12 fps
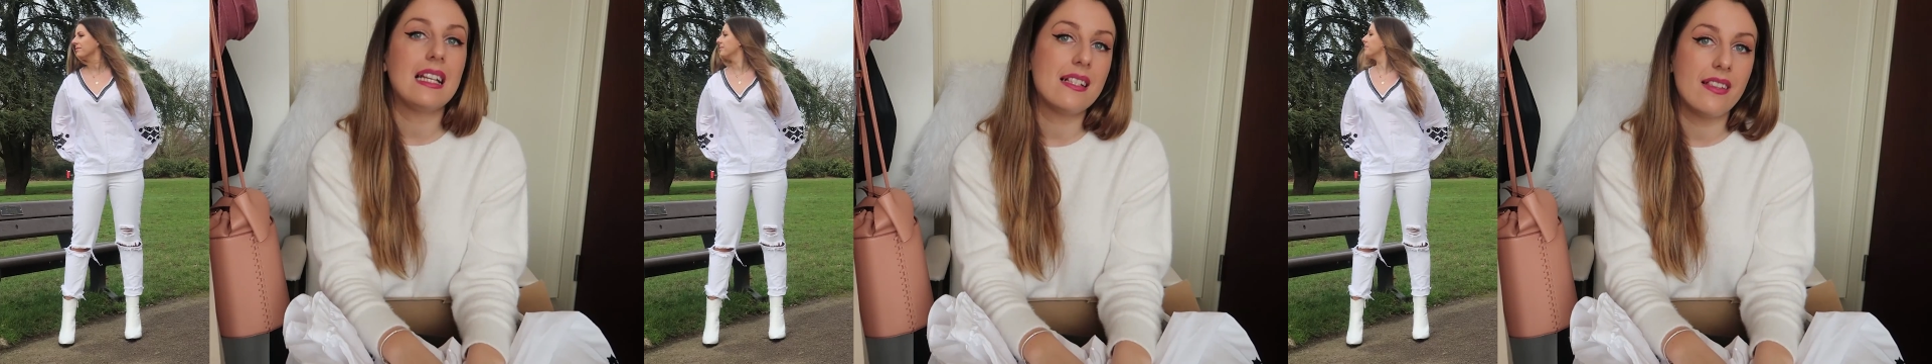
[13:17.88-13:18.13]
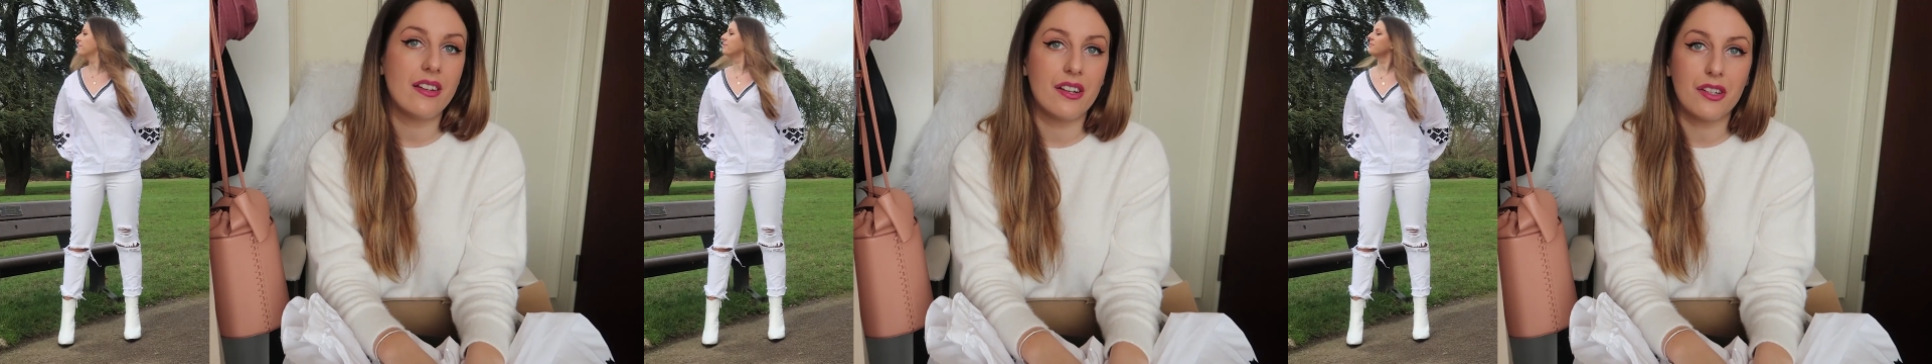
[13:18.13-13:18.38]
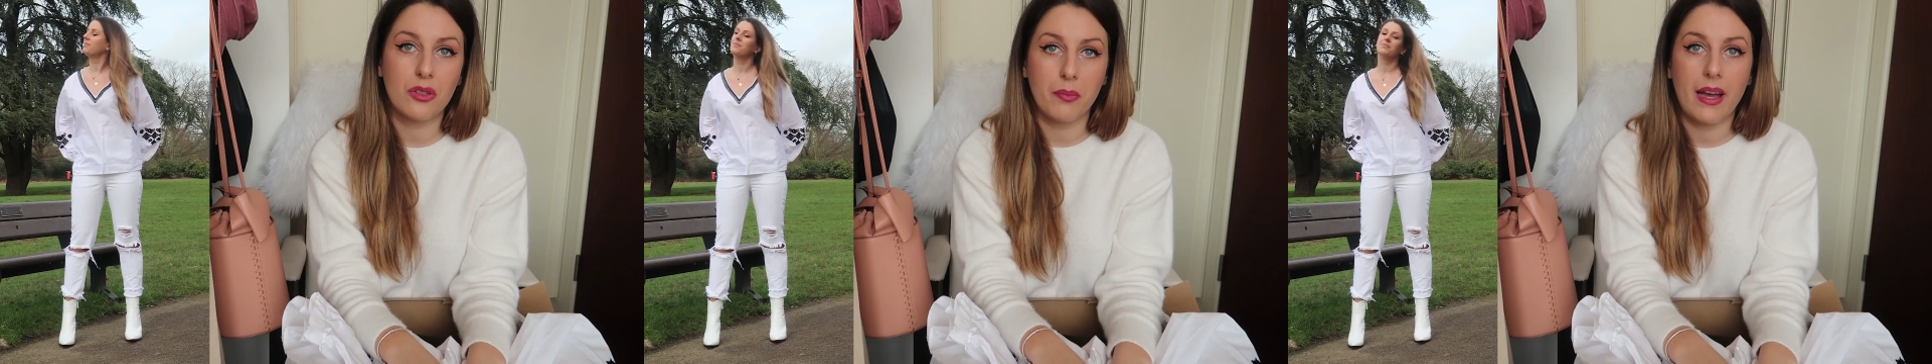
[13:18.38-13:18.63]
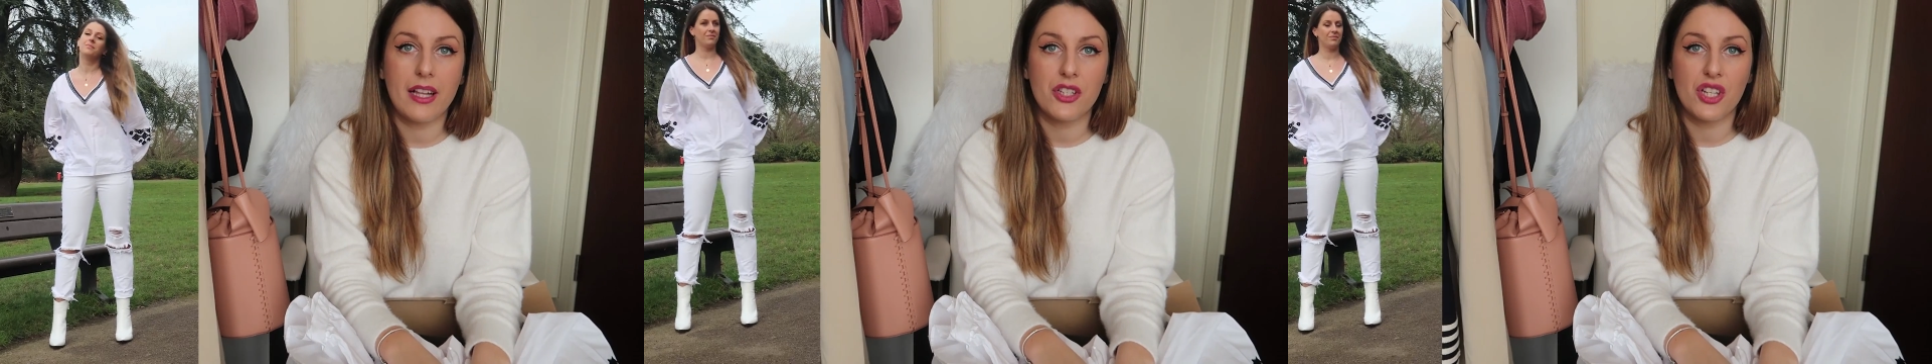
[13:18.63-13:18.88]
easier to
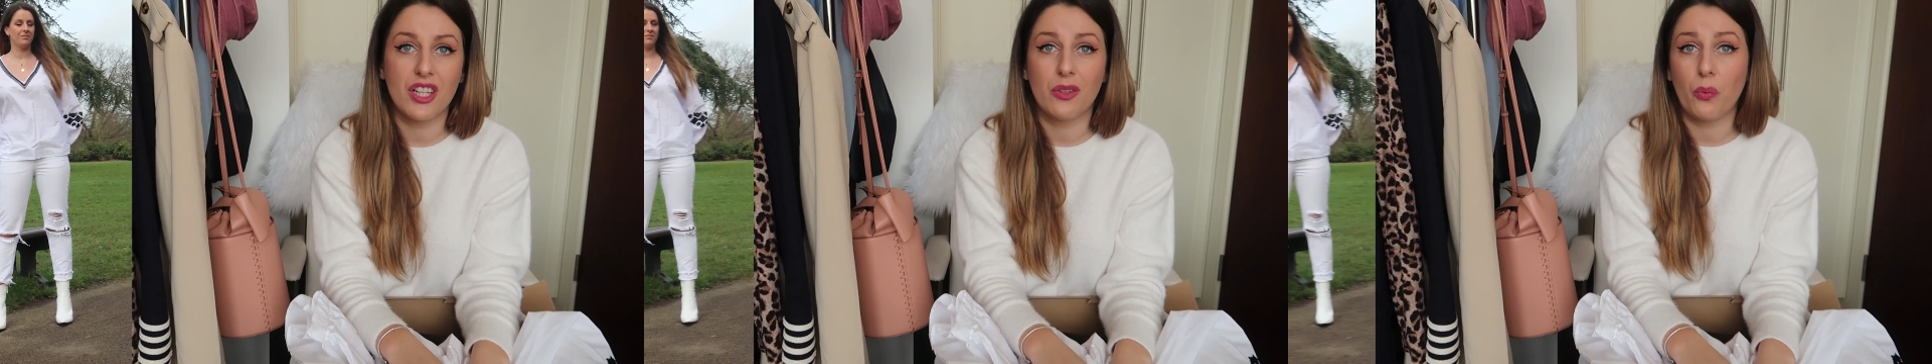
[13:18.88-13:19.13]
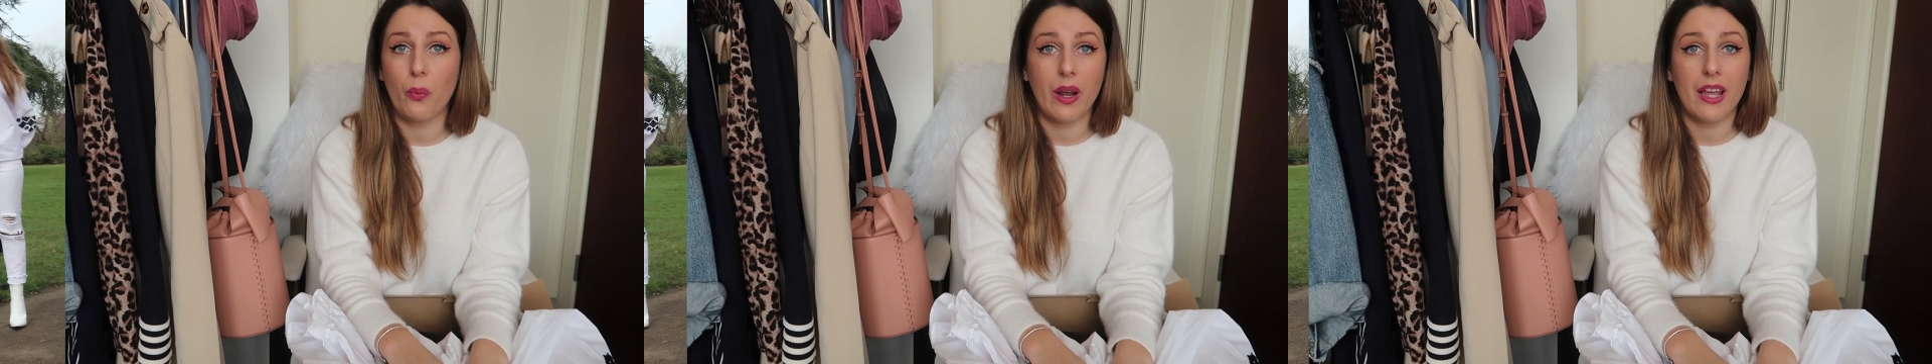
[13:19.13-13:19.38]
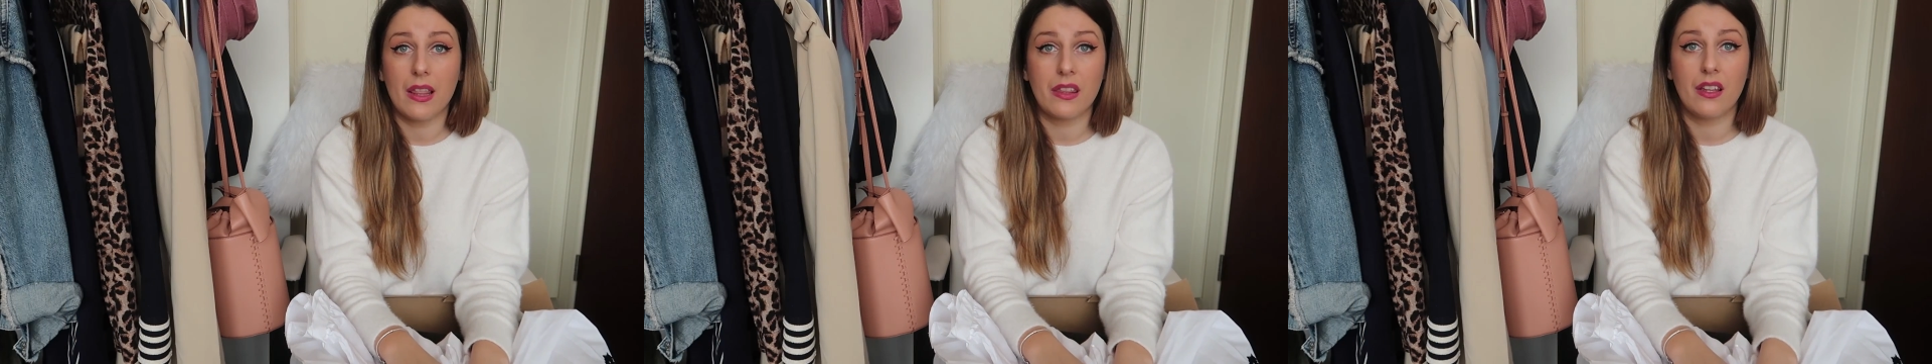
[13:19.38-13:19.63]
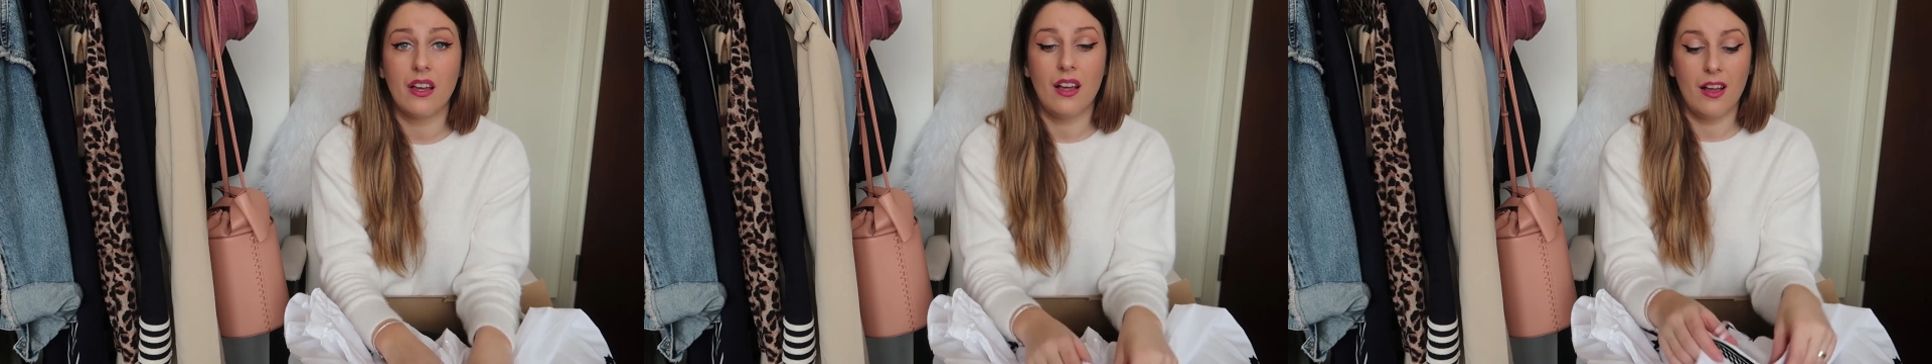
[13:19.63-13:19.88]
match it with
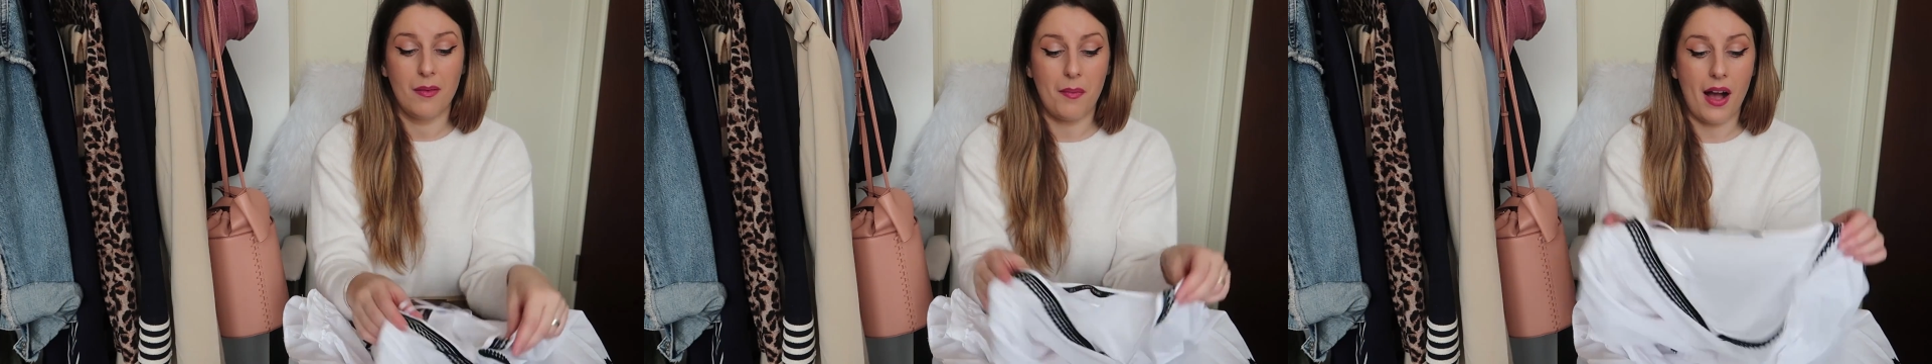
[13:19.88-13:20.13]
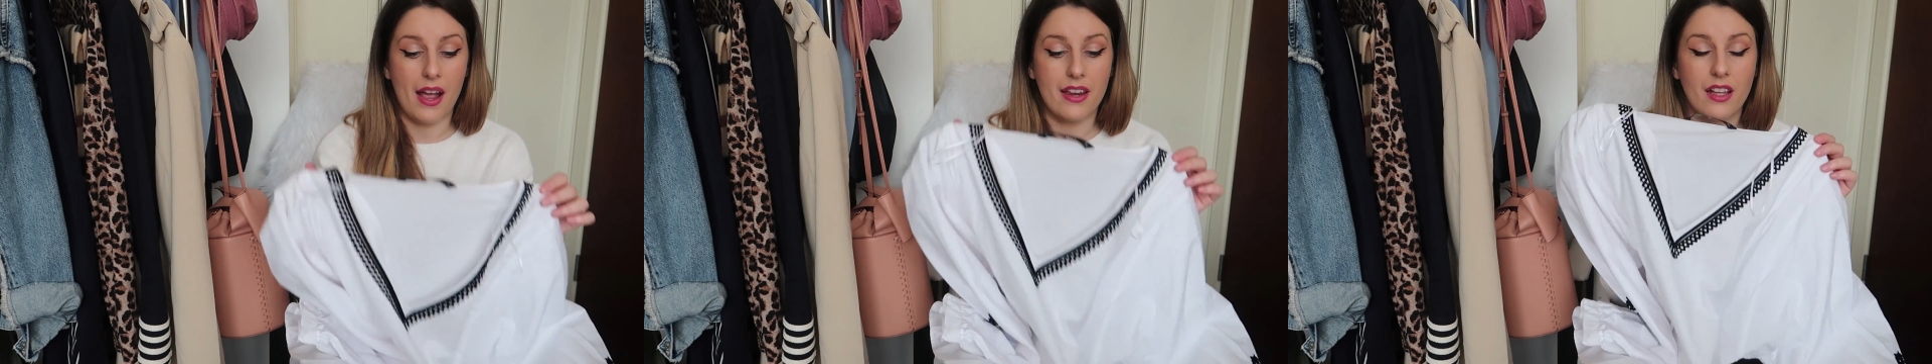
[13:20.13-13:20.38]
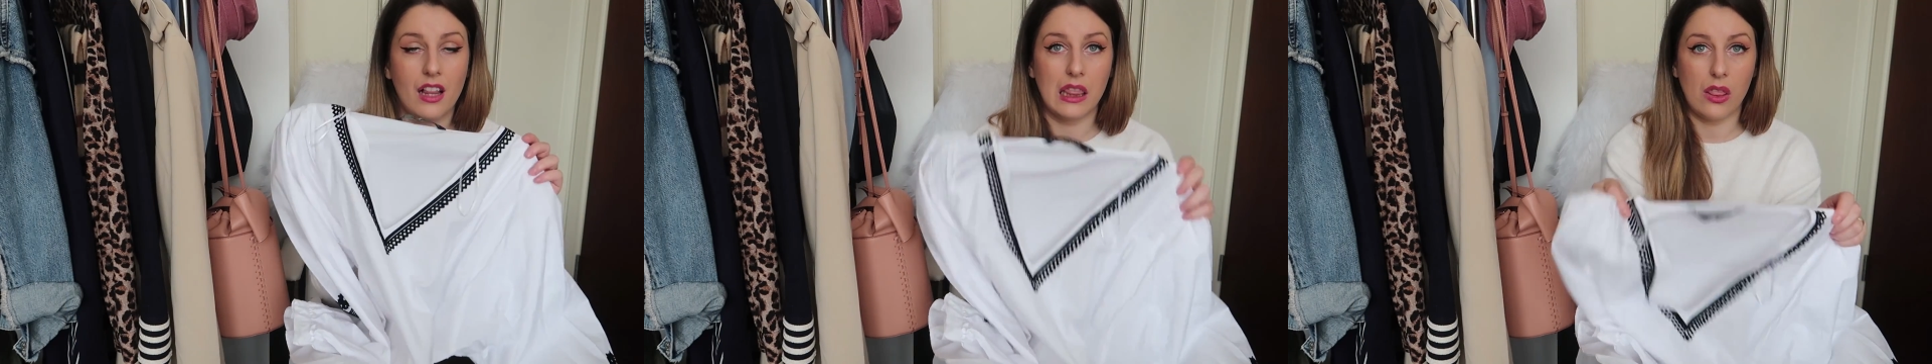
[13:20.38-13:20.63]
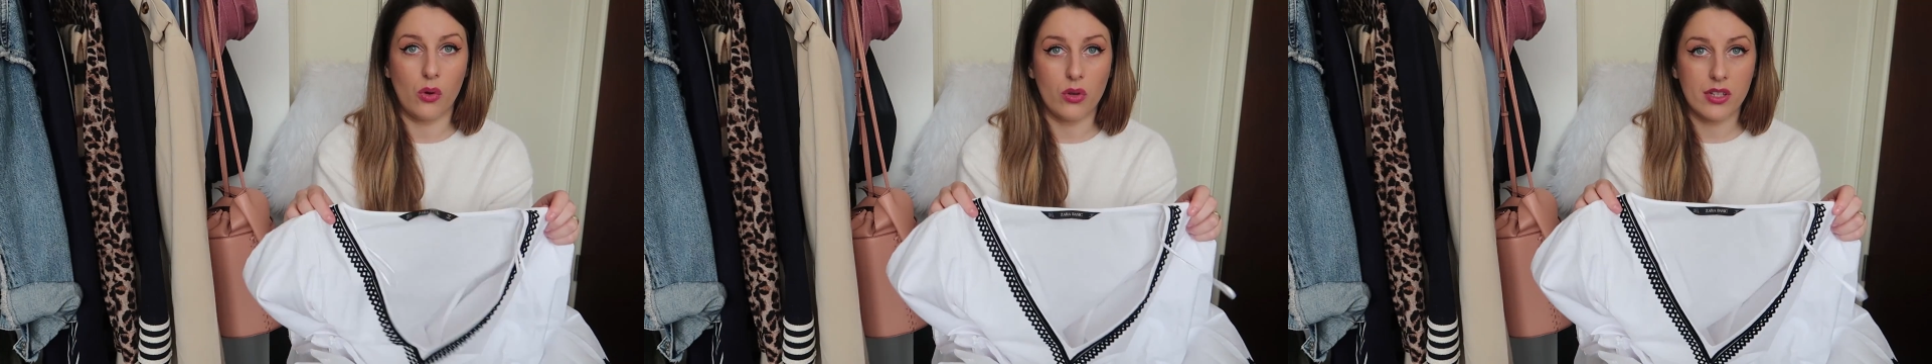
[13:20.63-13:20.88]
my
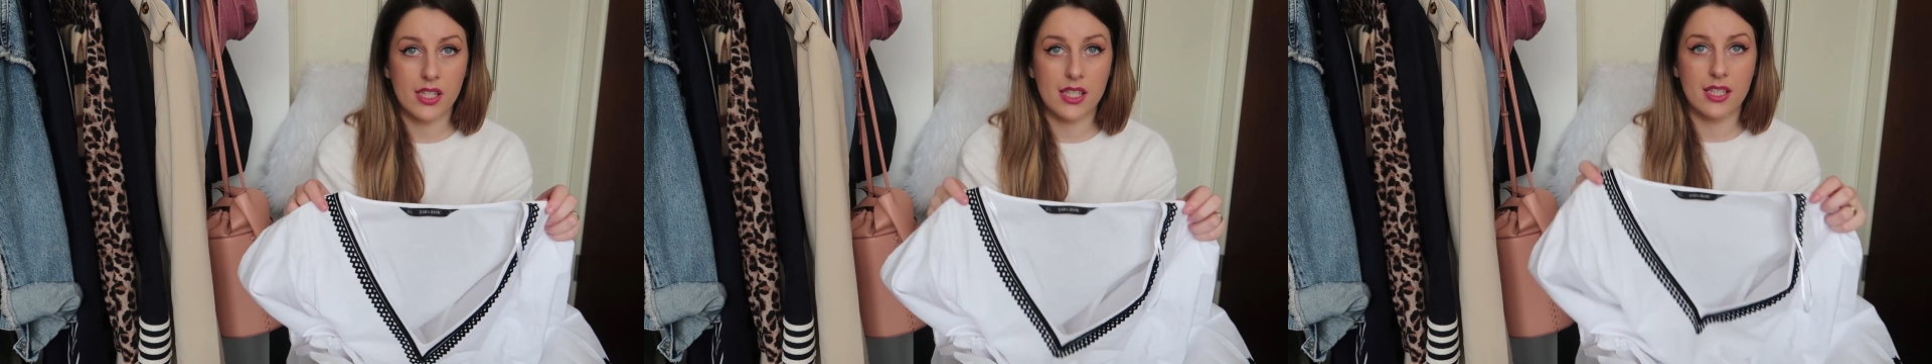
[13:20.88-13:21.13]
looks.